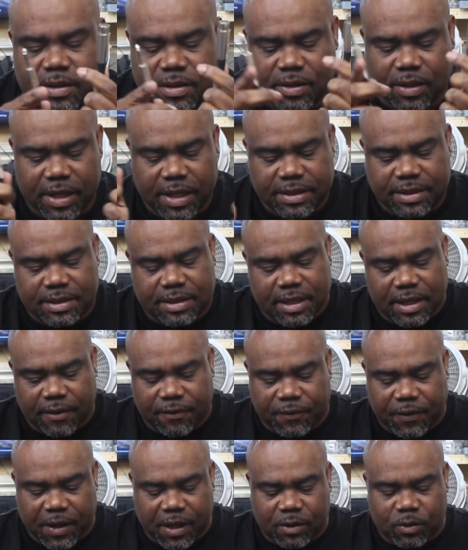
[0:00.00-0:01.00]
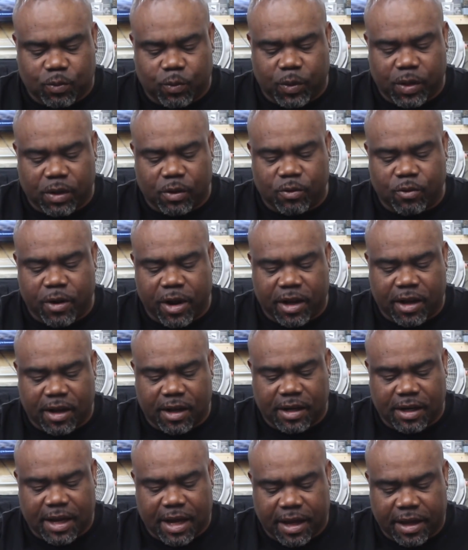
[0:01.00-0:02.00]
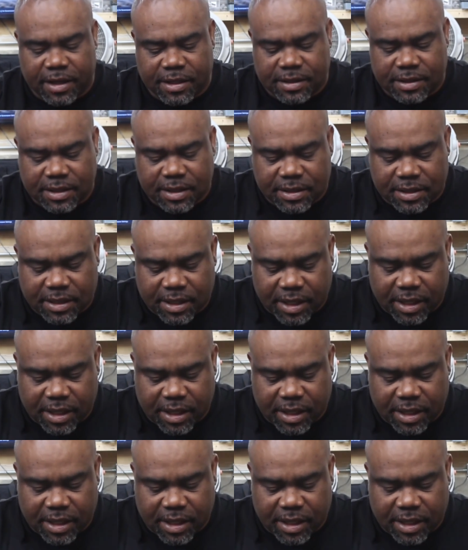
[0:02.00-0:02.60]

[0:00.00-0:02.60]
So let's see if it will recognize this